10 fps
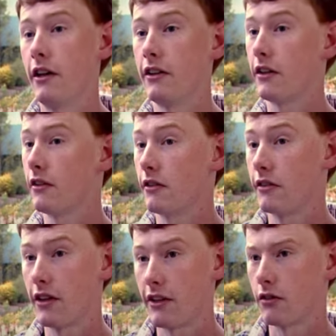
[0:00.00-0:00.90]
and you can
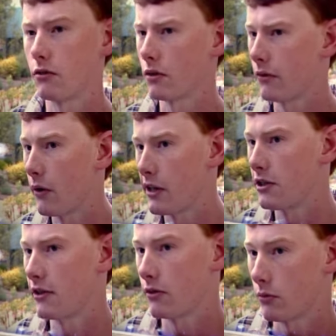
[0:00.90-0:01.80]
discuss a lot of
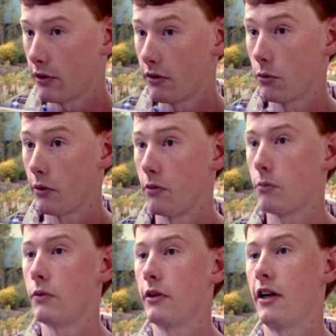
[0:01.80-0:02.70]
OH&S risks with
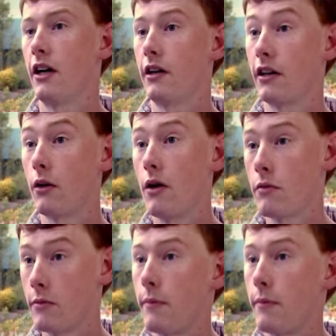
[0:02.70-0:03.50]
them, go over them.